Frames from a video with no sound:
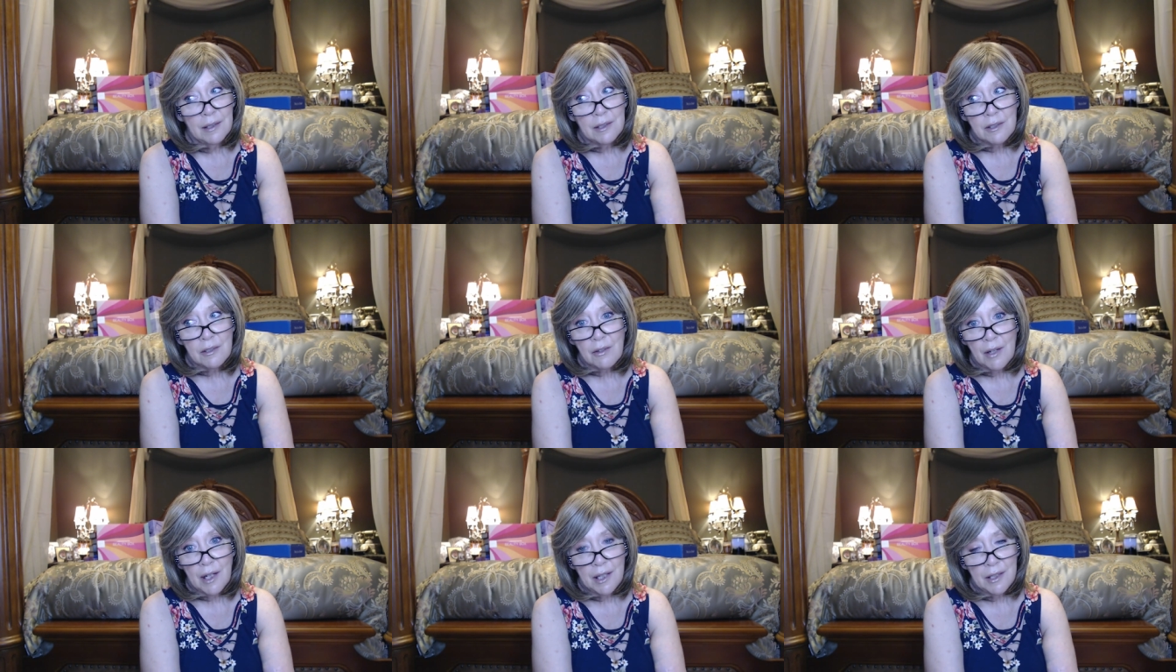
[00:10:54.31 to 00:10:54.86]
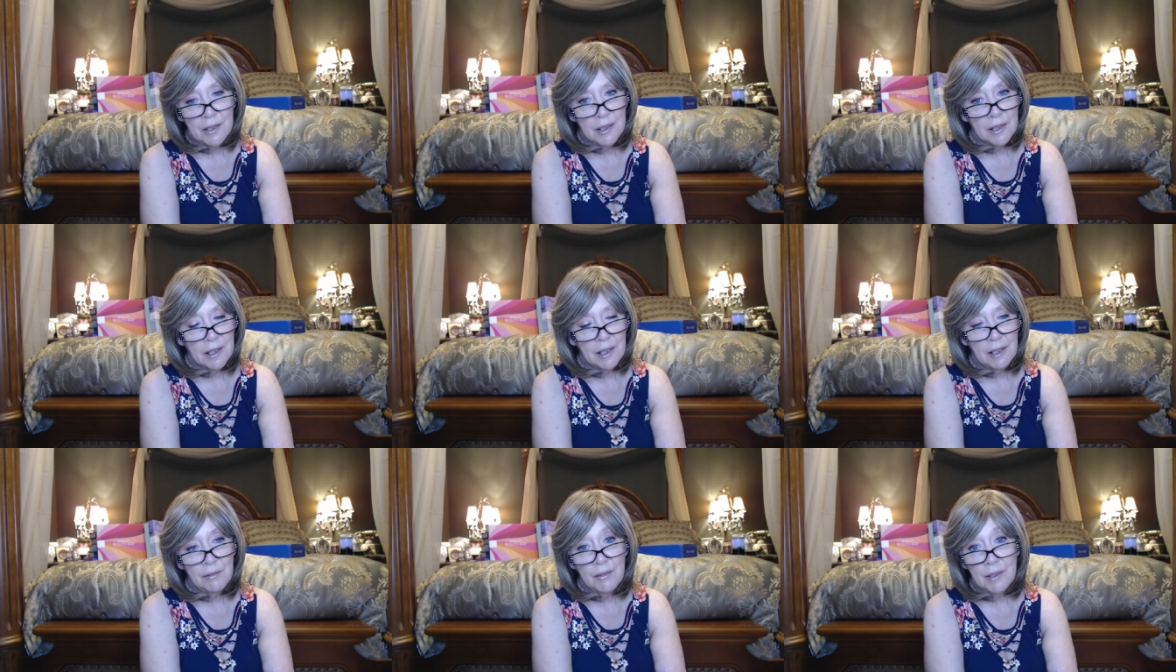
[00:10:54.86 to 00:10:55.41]
Try to,
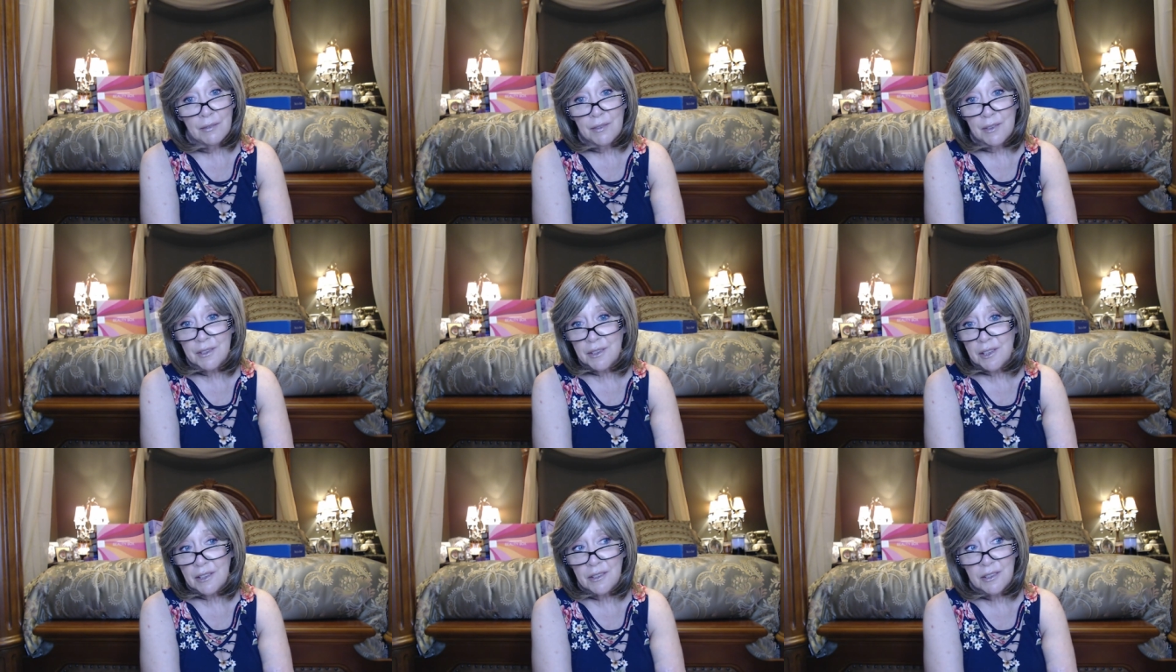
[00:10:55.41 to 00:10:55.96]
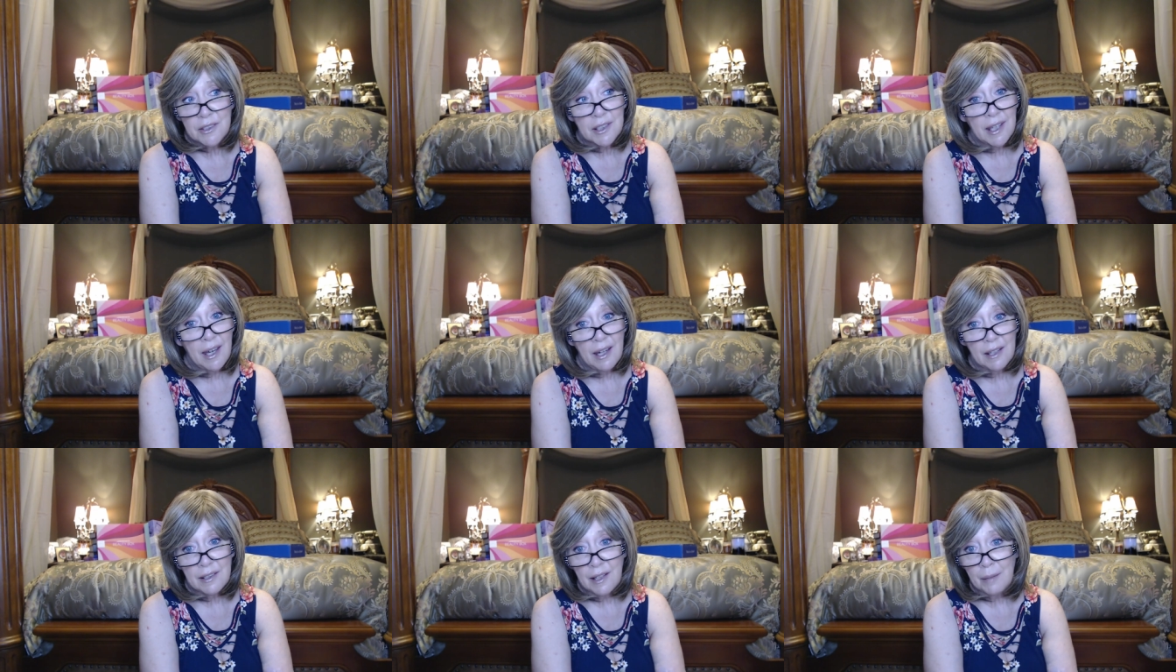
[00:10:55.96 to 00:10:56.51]
even if it's just
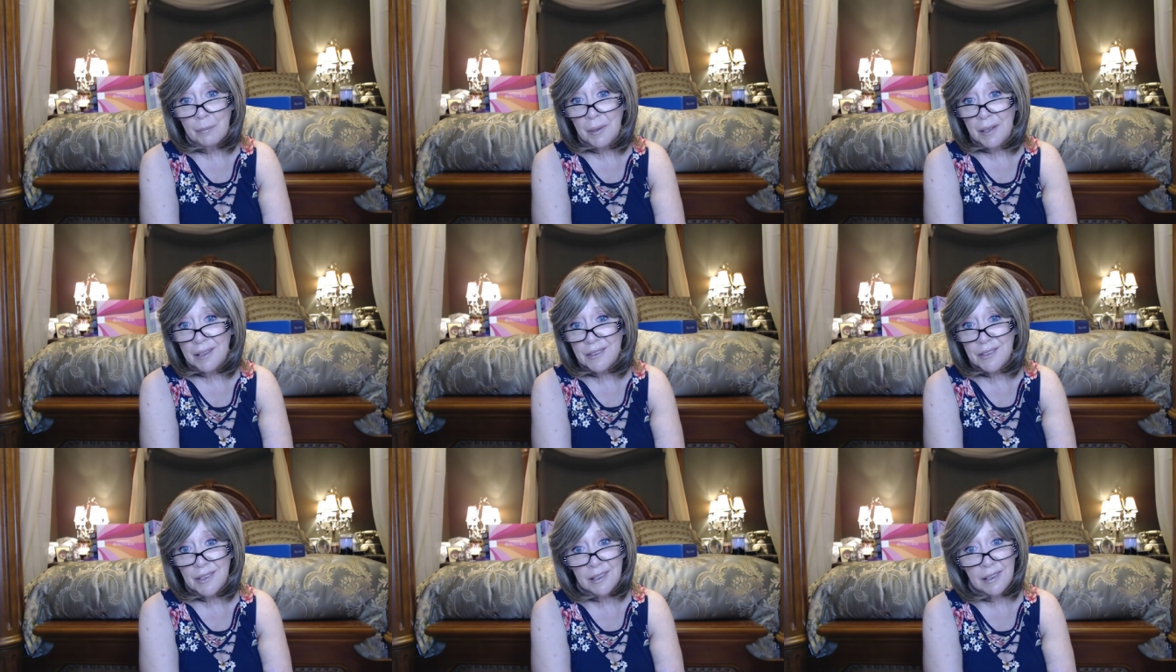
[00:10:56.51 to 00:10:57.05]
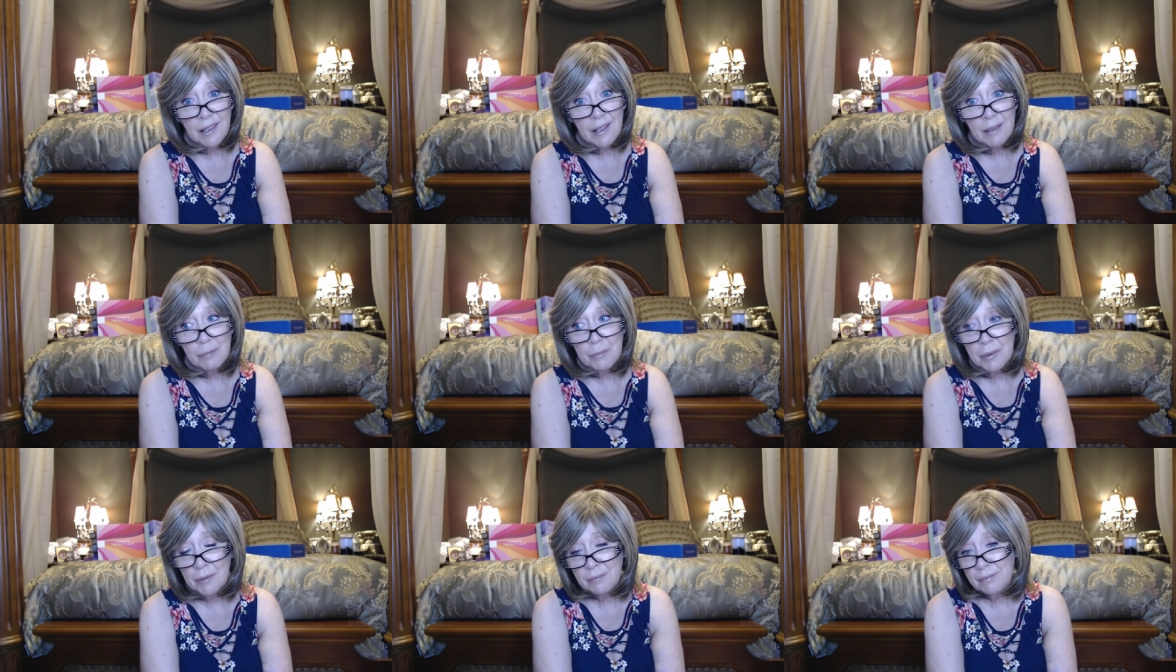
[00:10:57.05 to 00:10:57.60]
cat napping, sitting
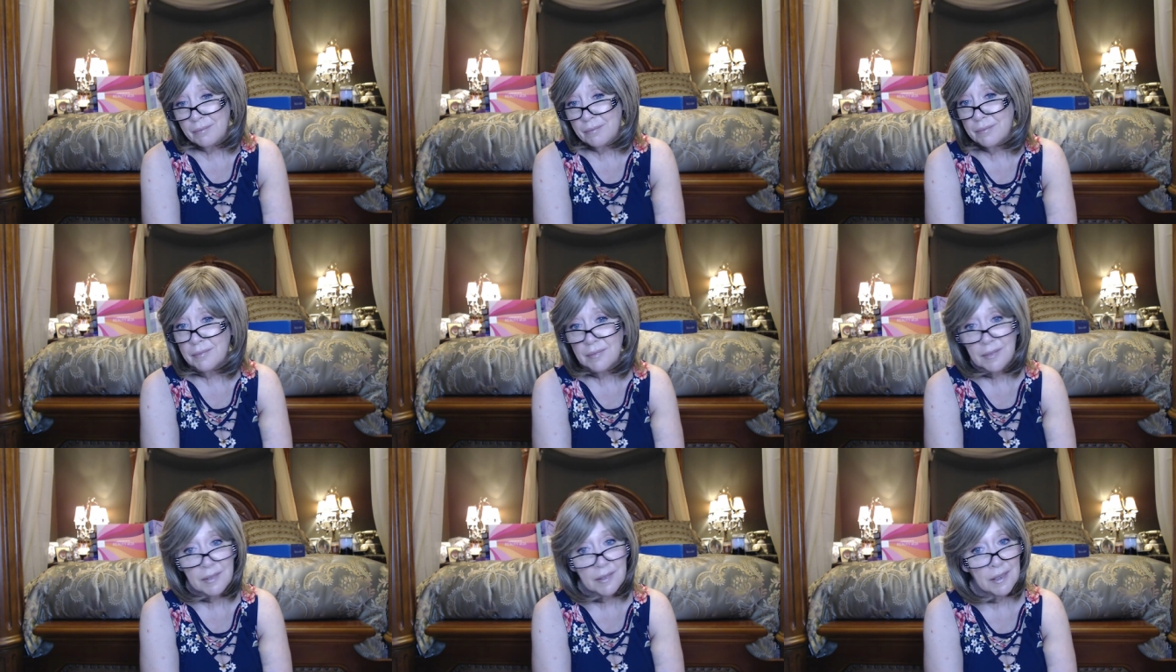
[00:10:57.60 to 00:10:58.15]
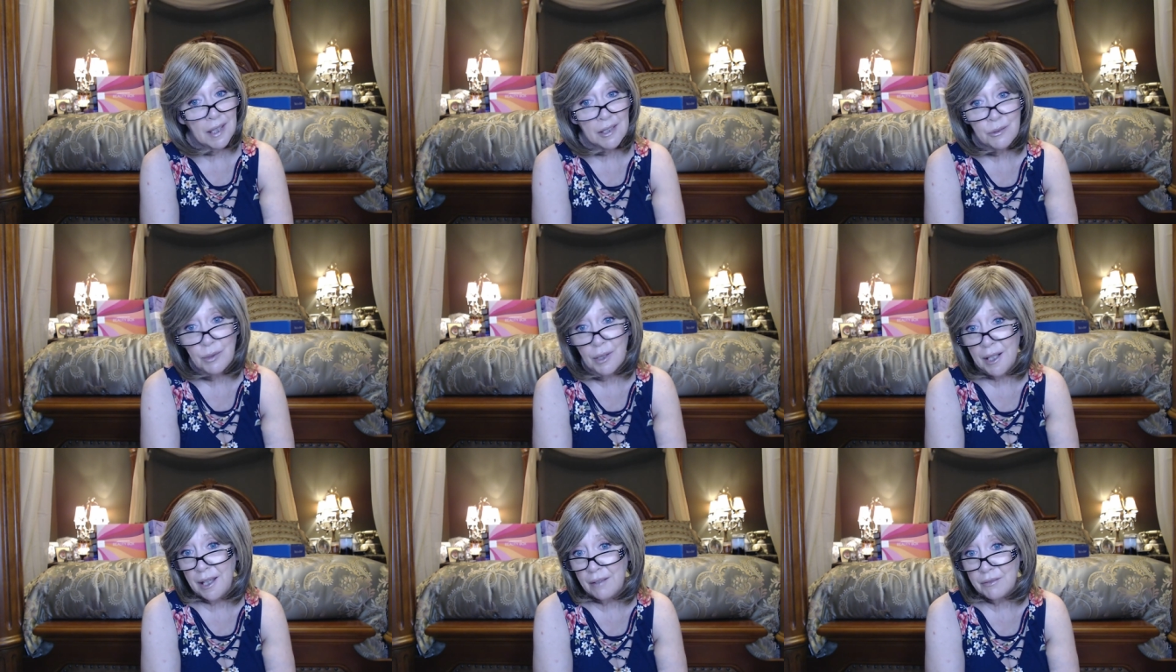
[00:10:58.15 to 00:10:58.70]
up, that's
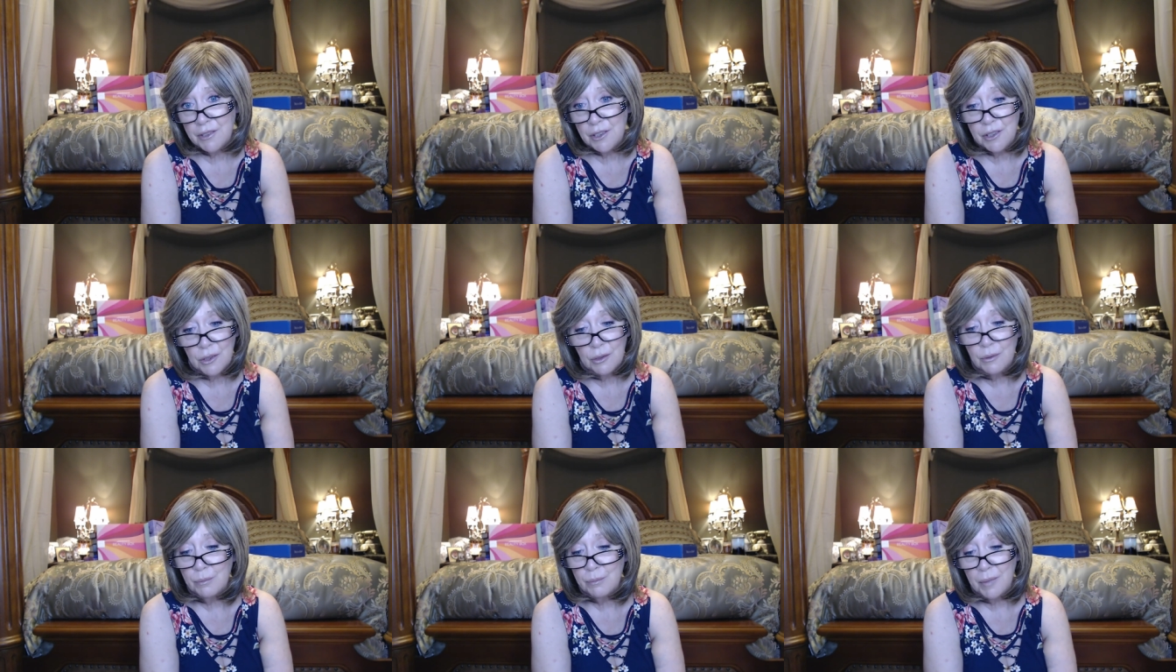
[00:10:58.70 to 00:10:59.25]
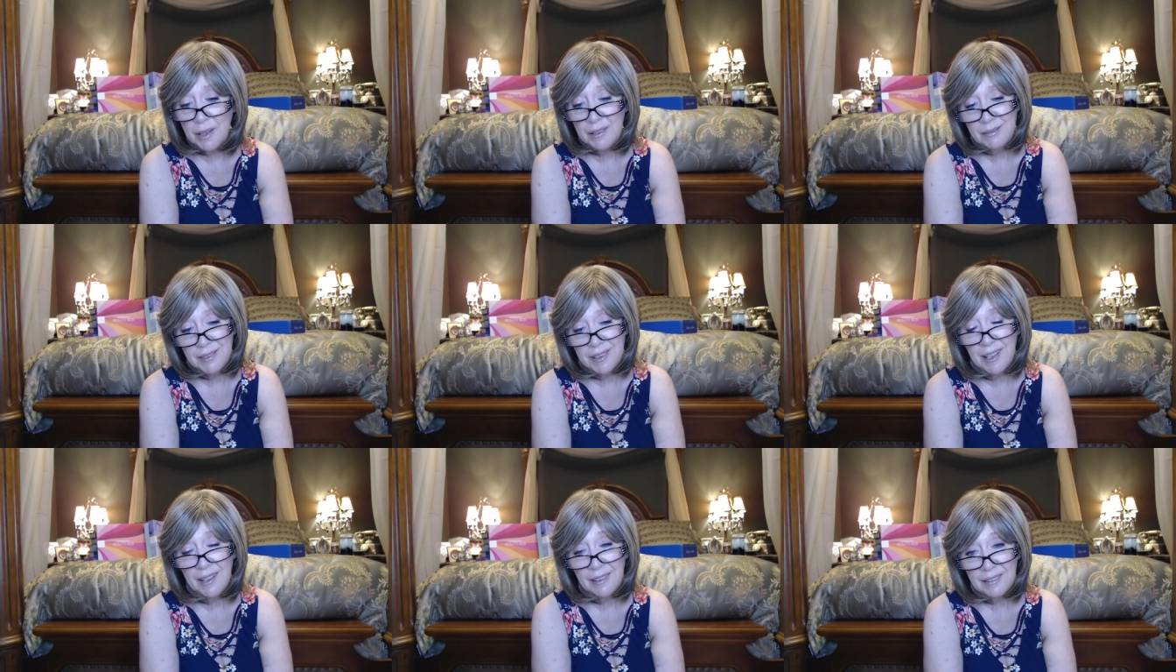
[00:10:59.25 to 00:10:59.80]
what I have to do. But
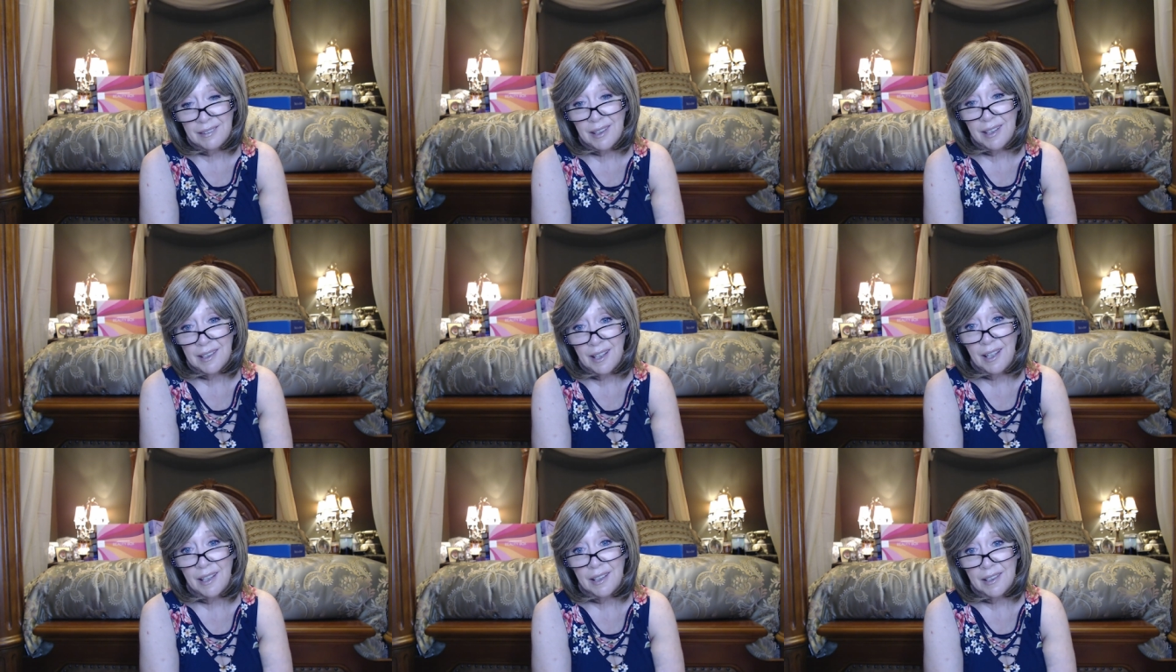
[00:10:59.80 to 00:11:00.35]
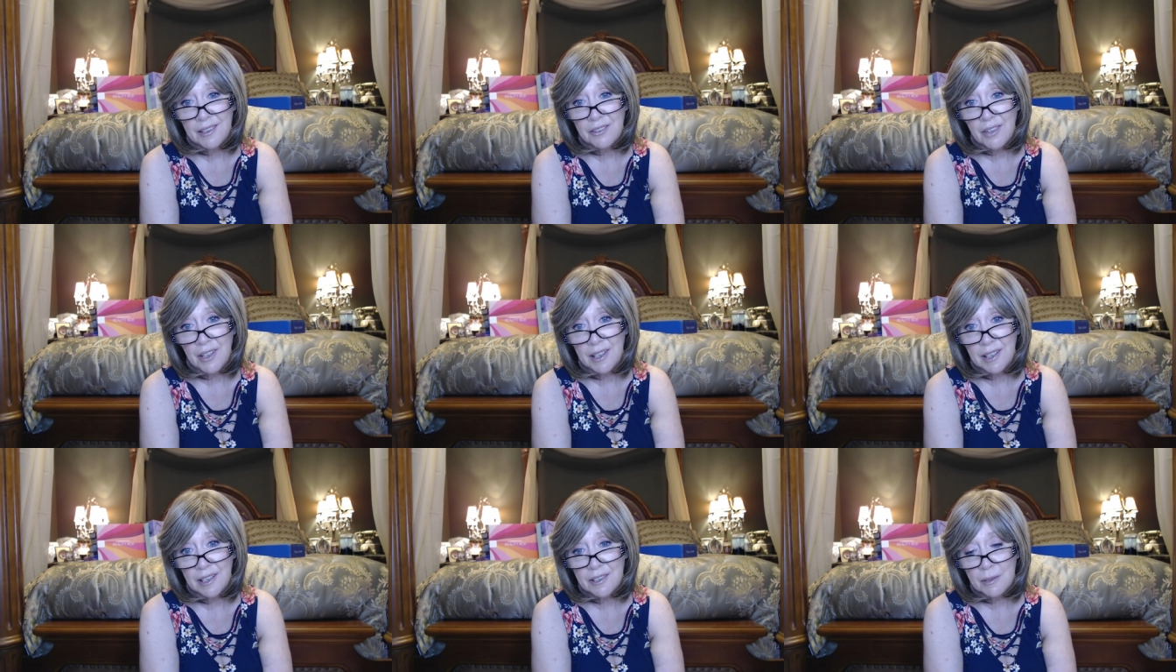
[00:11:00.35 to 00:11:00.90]
yeah, I, got, I got to try
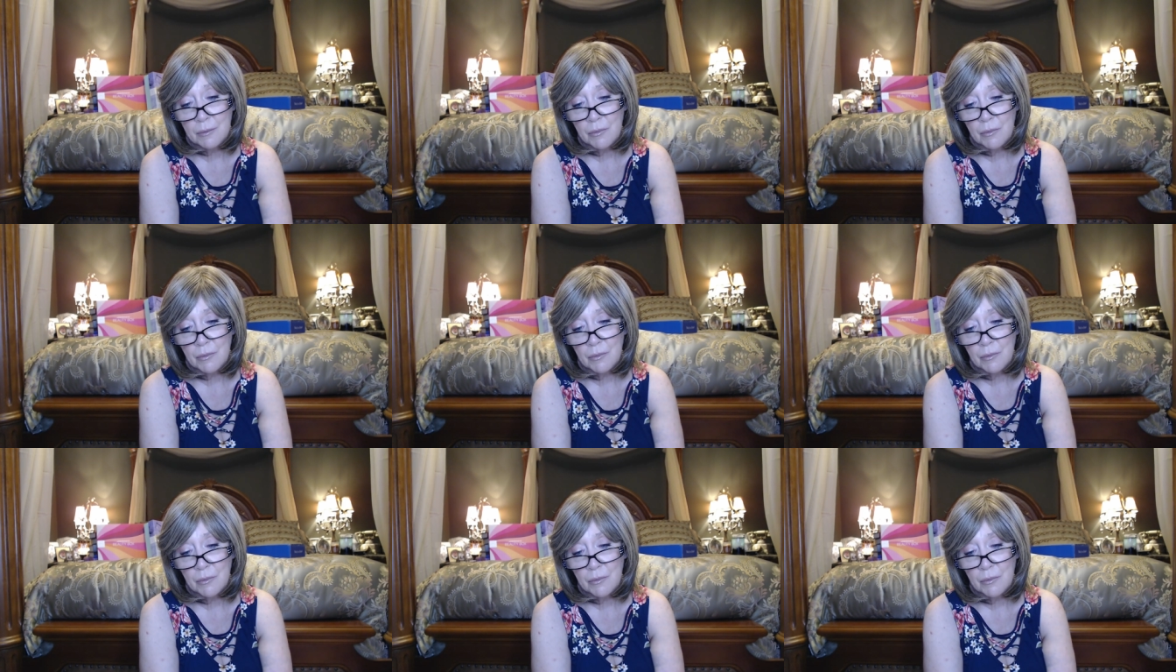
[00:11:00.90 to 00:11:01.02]
to get some